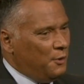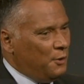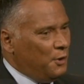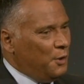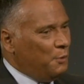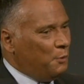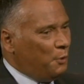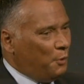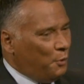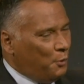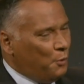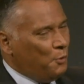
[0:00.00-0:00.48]

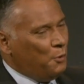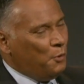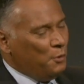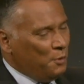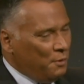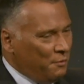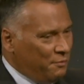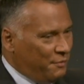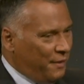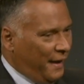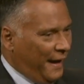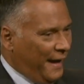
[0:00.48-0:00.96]
You were
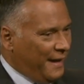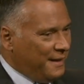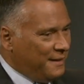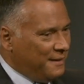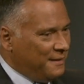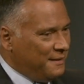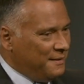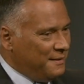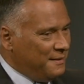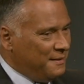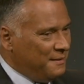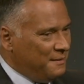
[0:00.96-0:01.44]
all of that,
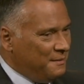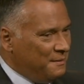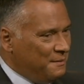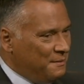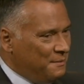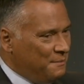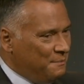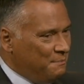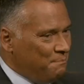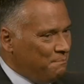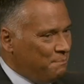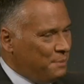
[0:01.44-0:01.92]

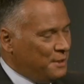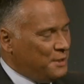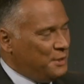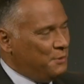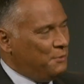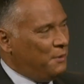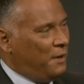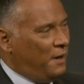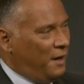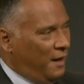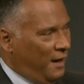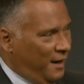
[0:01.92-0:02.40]
but
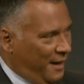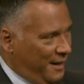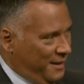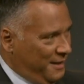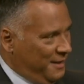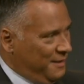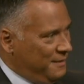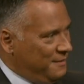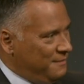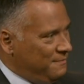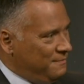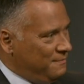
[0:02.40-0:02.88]
you were
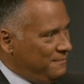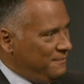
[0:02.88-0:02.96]
hiding.